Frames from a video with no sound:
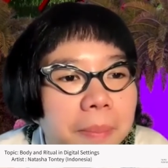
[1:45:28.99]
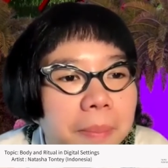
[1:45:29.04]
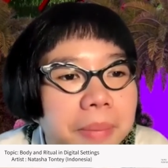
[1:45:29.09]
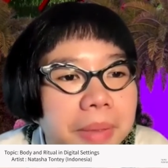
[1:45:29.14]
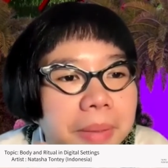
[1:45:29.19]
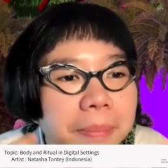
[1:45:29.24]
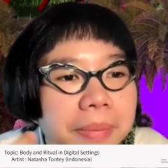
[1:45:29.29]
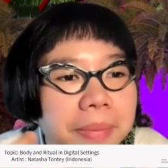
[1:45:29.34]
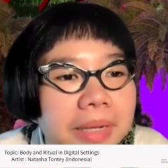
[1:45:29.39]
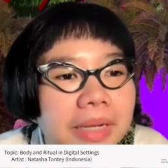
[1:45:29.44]

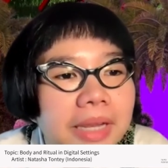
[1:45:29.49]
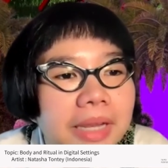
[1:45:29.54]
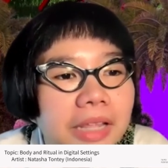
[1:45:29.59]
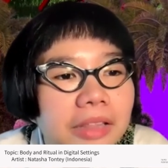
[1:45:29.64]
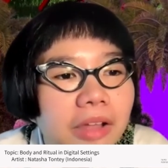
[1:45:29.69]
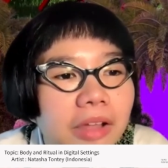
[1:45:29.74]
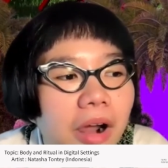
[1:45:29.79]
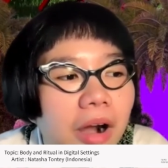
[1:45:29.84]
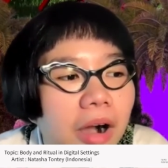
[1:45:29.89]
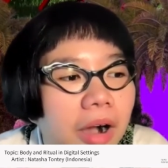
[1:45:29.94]
people
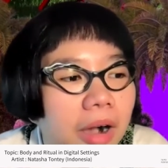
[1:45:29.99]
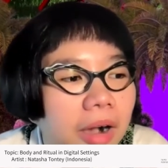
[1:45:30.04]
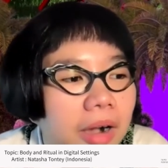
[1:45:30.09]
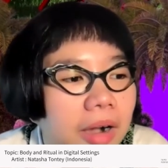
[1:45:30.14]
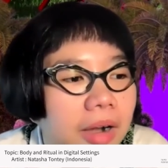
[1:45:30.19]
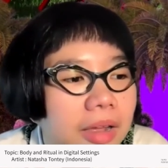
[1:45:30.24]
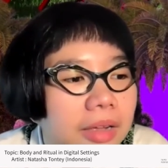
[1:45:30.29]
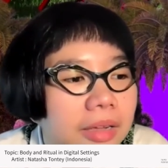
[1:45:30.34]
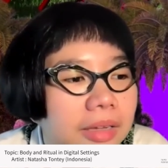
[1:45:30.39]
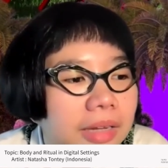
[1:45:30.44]
that
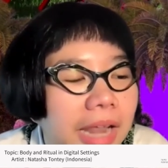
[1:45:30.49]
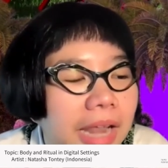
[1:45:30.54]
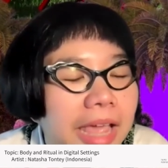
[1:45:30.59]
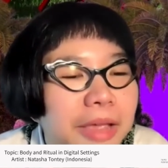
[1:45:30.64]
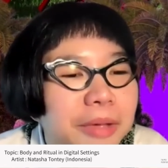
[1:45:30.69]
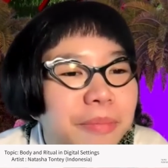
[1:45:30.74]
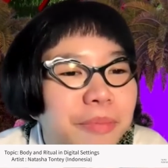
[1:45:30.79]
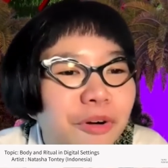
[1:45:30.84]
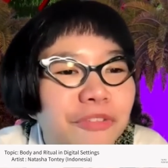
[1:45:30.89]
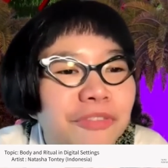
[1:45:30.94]
are
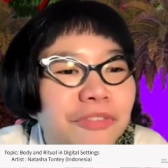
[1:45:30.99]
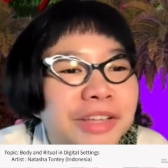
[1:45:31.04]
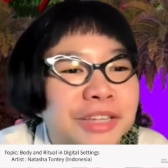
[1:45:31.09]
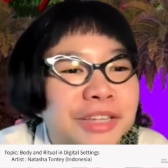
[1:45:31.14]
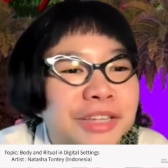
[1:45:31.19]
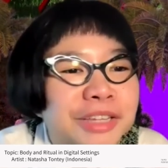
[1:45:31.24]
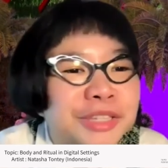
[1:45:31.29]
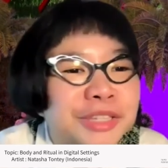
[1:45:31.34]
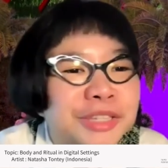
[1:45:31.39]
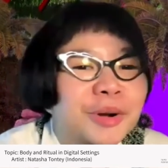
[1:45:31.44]
like
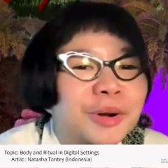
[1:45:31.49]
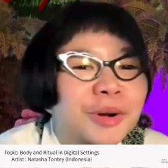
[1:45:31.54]
professor.